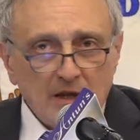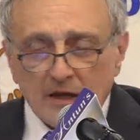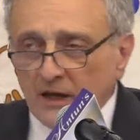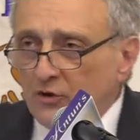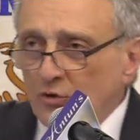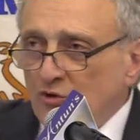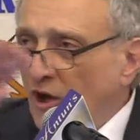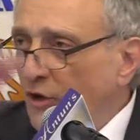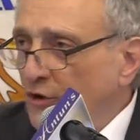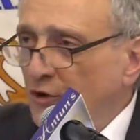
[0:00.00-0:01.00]
Can you
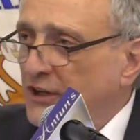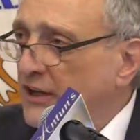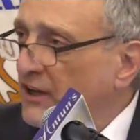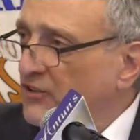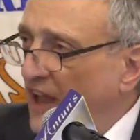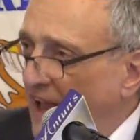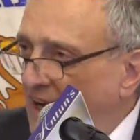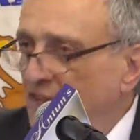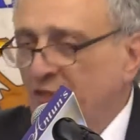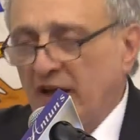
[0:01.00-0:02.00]
tell your kids
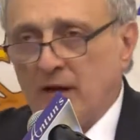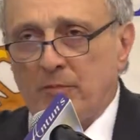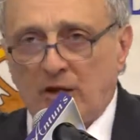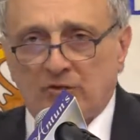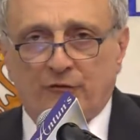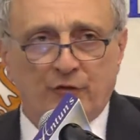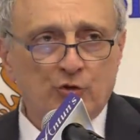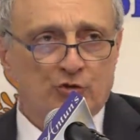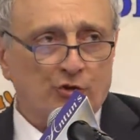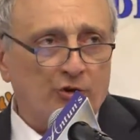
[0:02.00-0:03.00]
anything about the
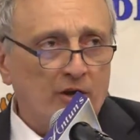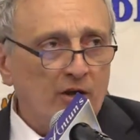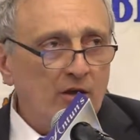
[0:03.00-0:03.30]
future